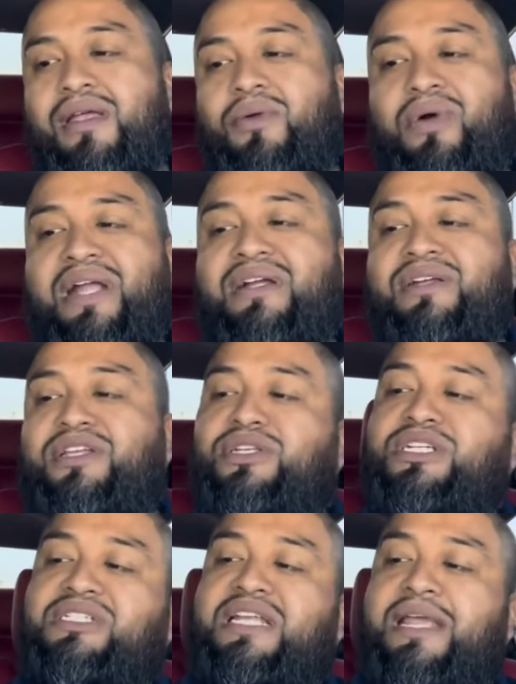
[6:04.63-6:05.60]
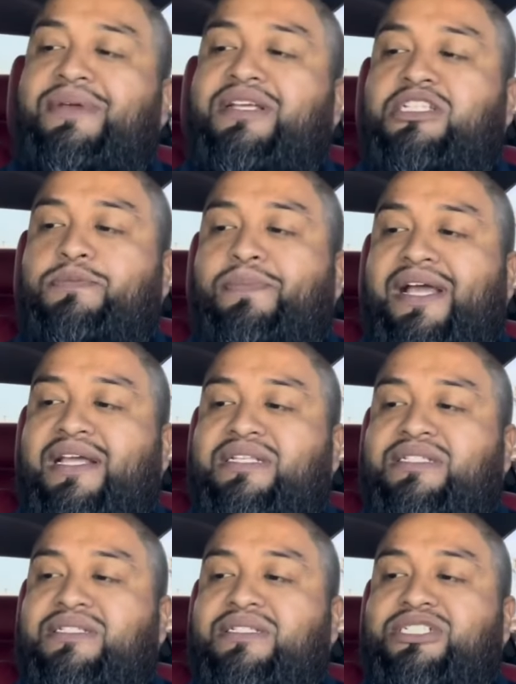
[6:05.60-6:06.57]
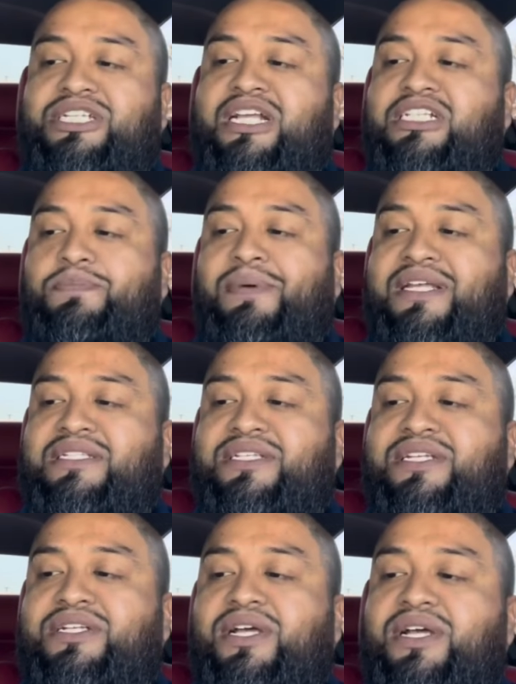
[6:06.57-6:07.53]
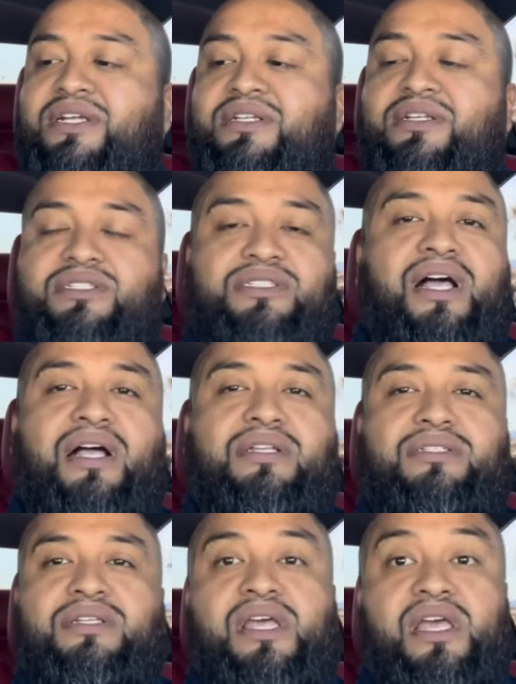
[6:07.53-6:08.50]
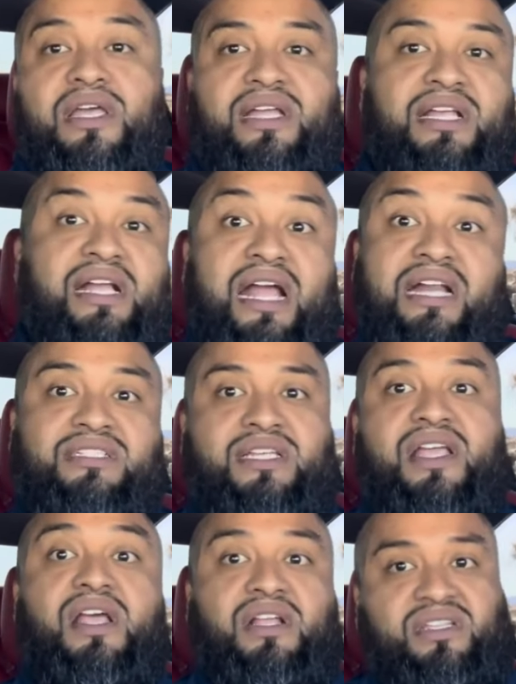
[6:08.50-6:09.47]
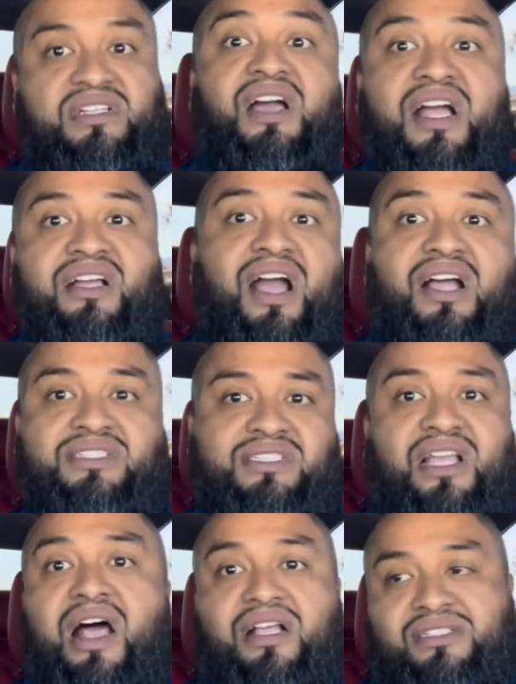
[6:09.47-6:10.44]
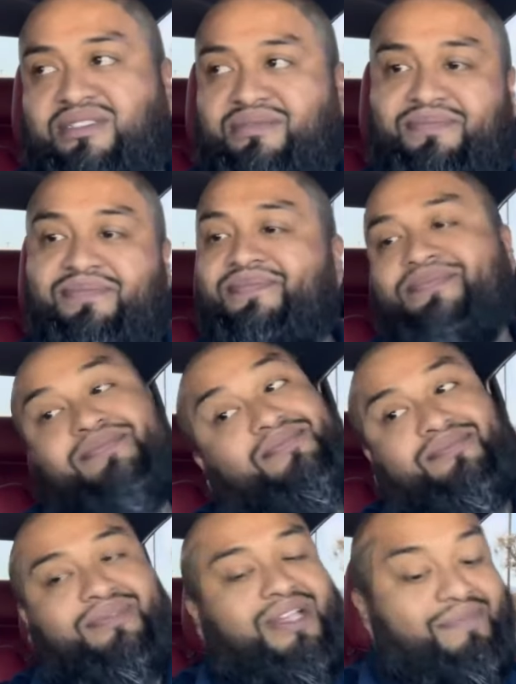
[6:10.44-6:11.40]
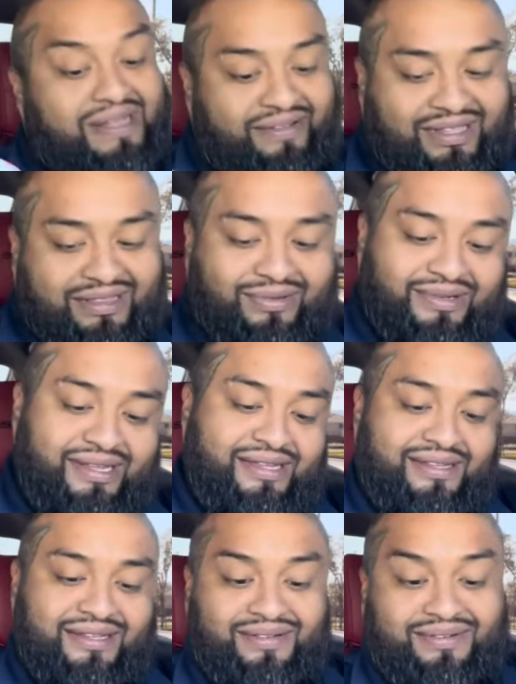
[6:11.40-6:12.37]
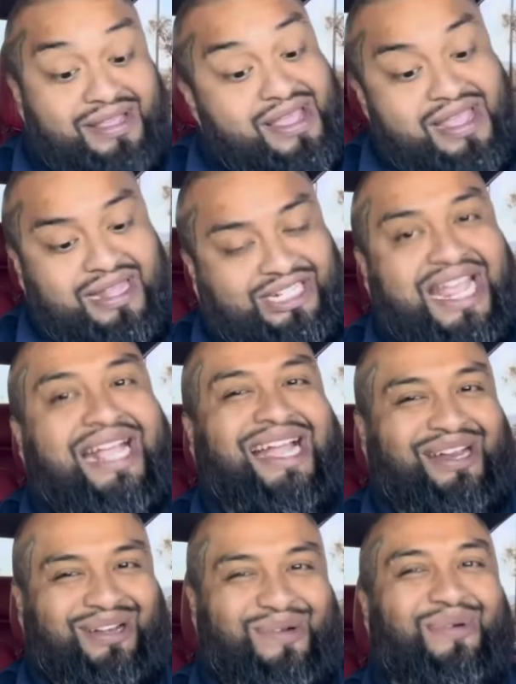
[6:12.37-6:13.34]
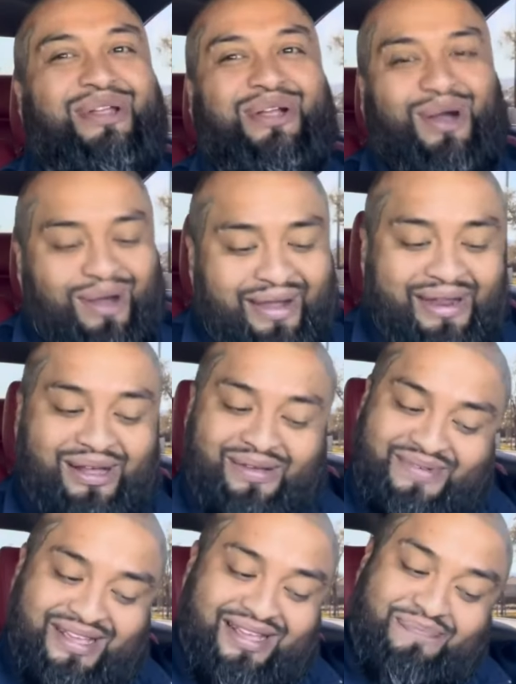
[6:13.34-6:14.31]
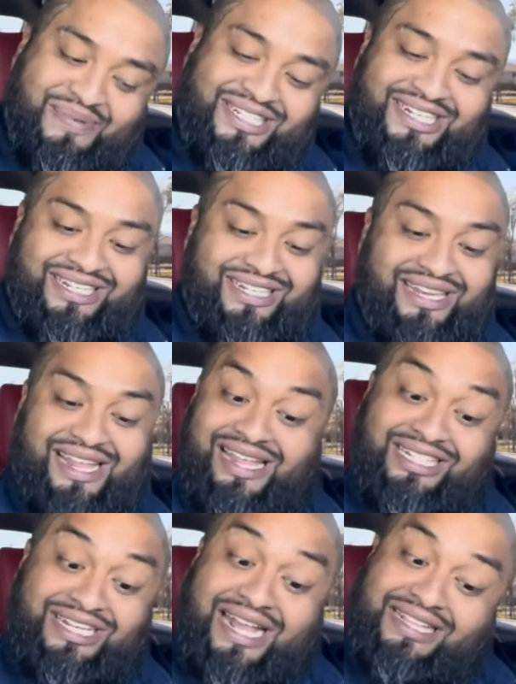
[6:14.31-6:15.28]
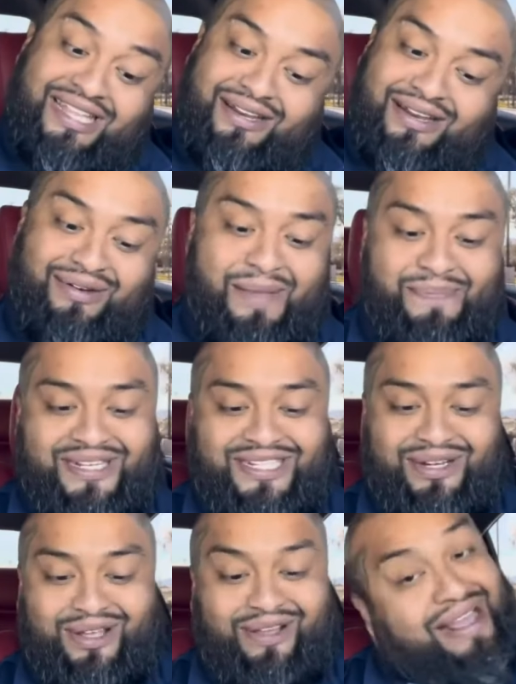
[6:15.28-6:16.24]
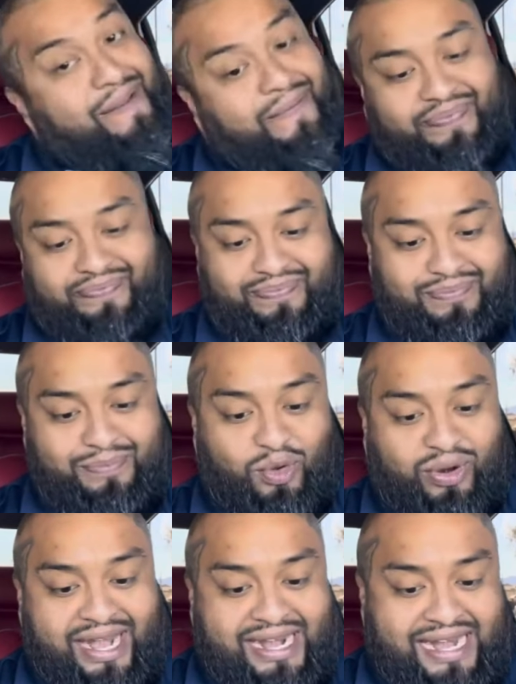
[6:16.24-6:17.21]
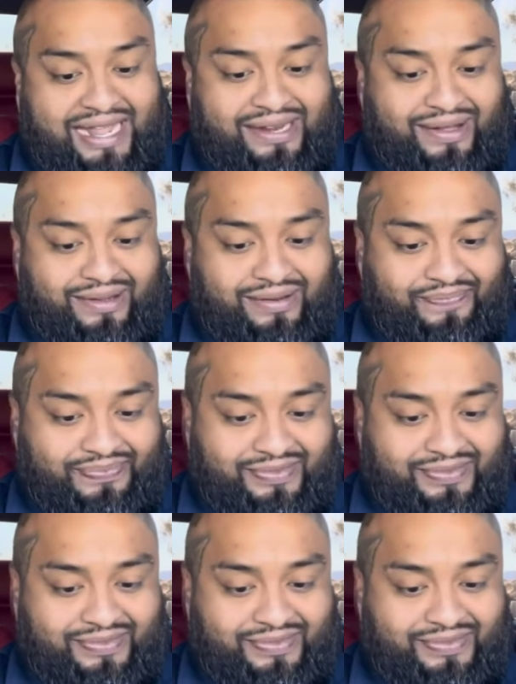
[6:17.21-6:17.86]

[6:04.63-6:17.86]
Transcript: Why couldn't you just name it Jack Spicy Good Sauce? He had to say the good sauce. Come on, vato. Jack, I know where you're going, homie. Jack tiene una pinche novia morena, you know?